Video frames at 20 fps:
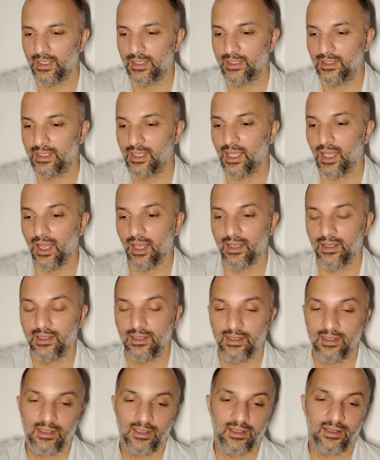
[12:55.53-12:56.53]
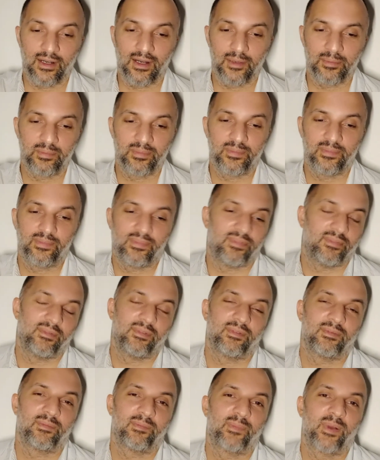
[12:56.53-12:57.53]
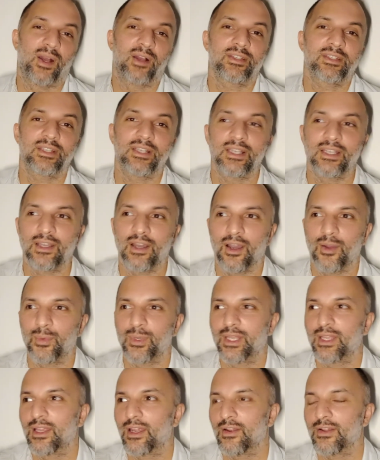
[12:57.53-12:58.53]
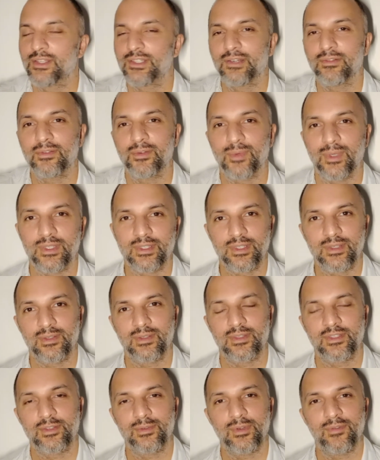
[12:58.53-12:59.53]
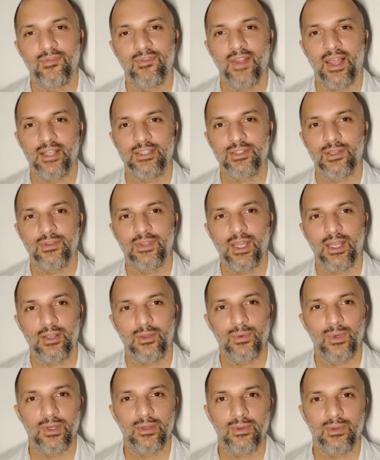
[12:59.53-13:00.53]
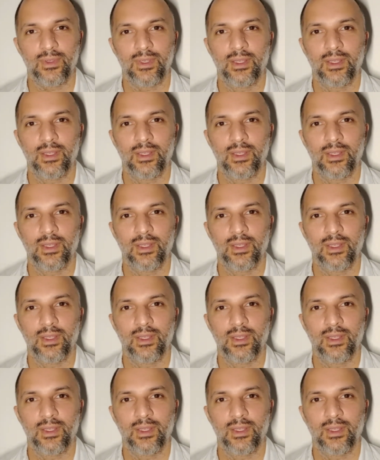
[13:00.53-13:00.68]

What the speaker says: yeah, I would encourage everyone to reflect on that quote.